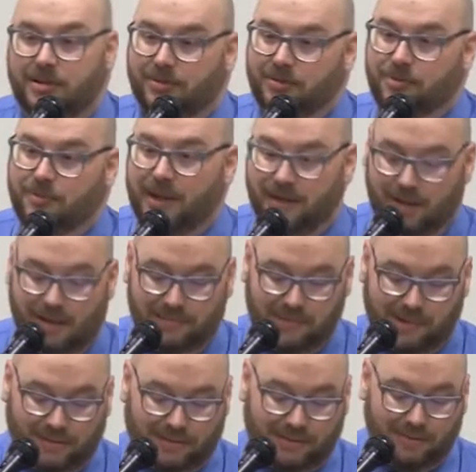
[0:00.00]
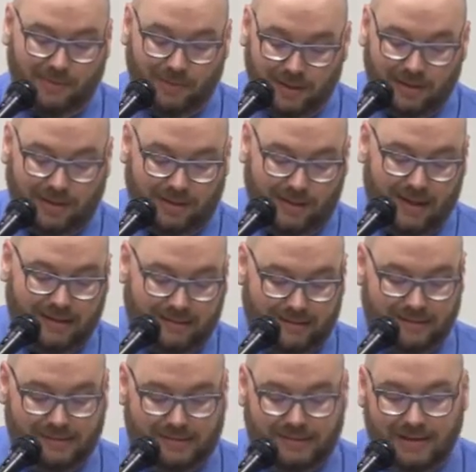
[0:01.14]
Other Dramatic Objects. And one of the thoughts
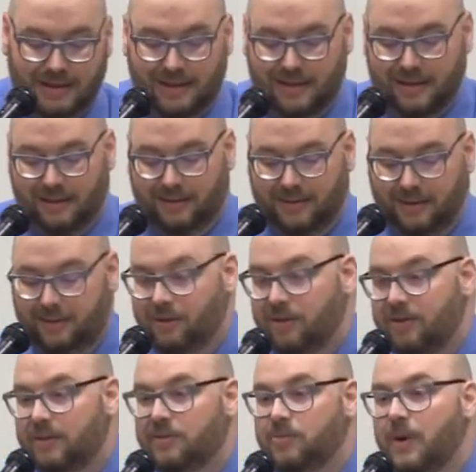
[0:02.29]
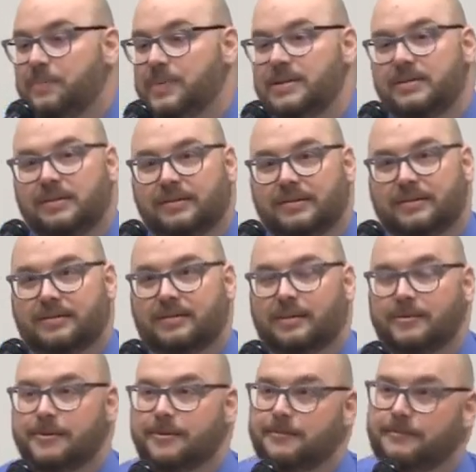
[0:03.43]
is that there are these weapons
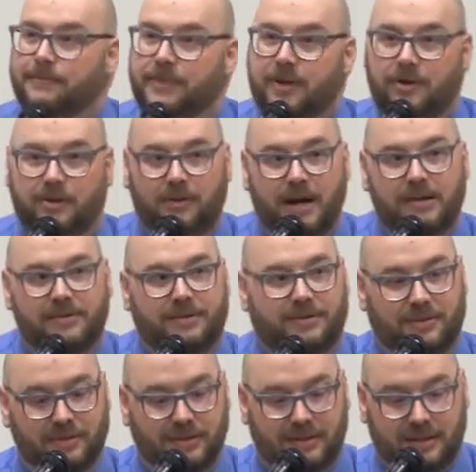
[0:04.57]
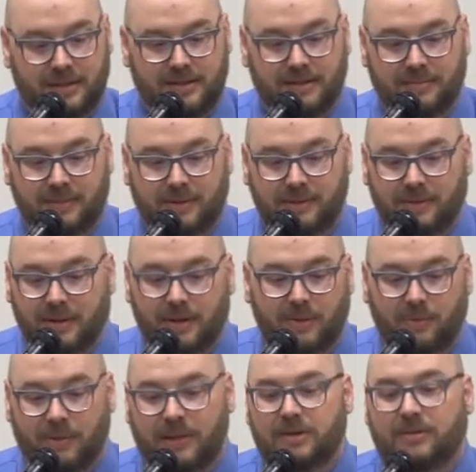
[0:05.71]
um, that are around us all the time, but
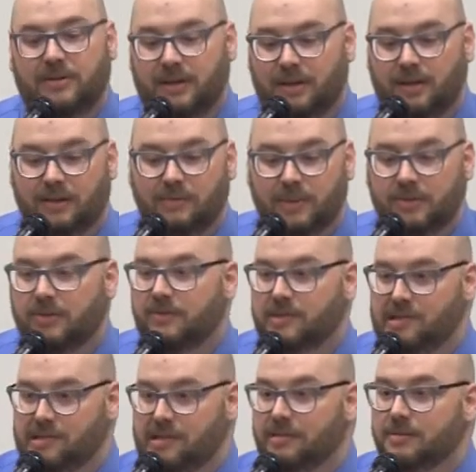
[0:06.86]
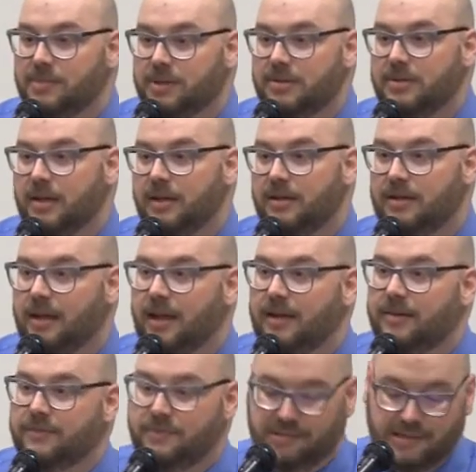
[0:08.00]
without thinking, we don't even see them in our daily
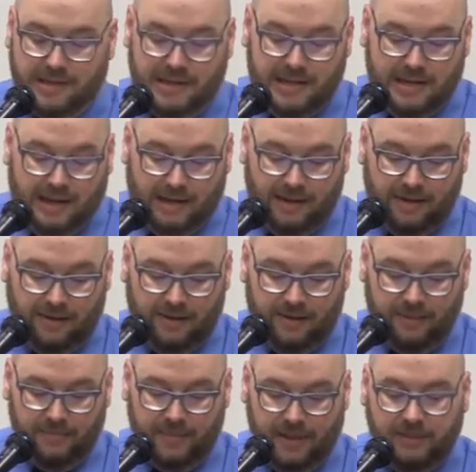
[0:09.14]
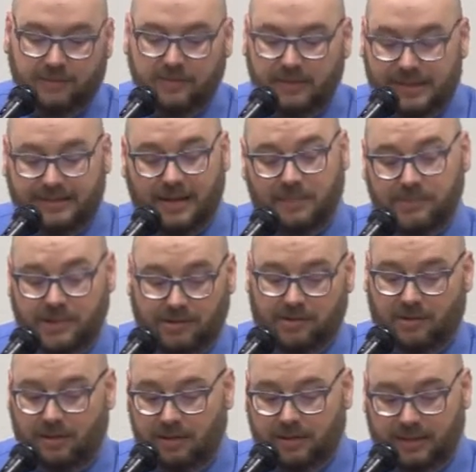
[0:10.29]
lives. Um, and so these objects
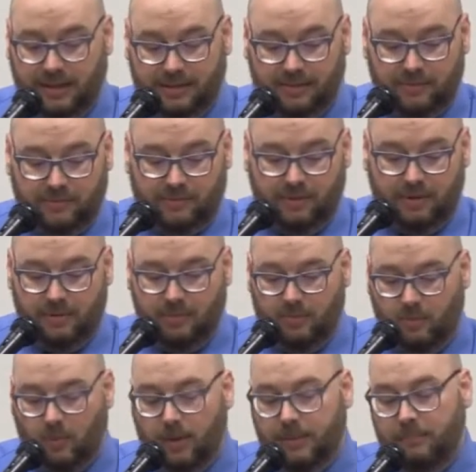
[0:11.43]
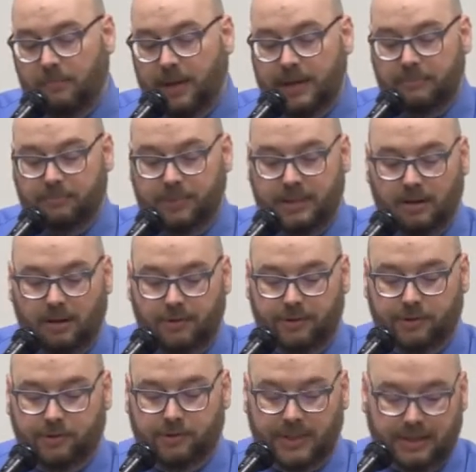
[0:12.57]
are all taken from what might be on a
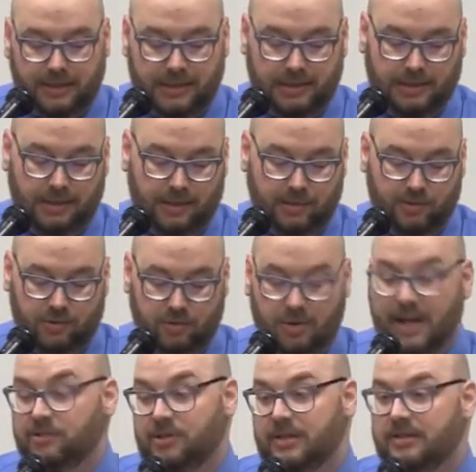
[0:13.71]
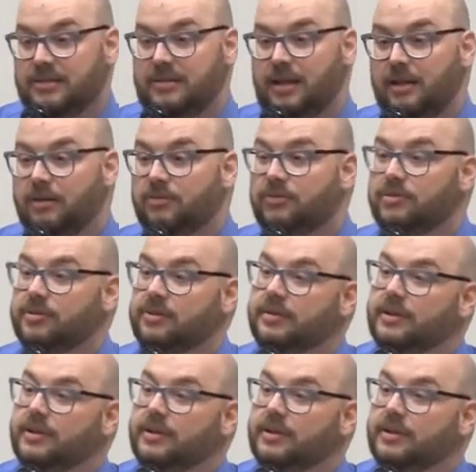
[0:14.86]
Greek tragic stage,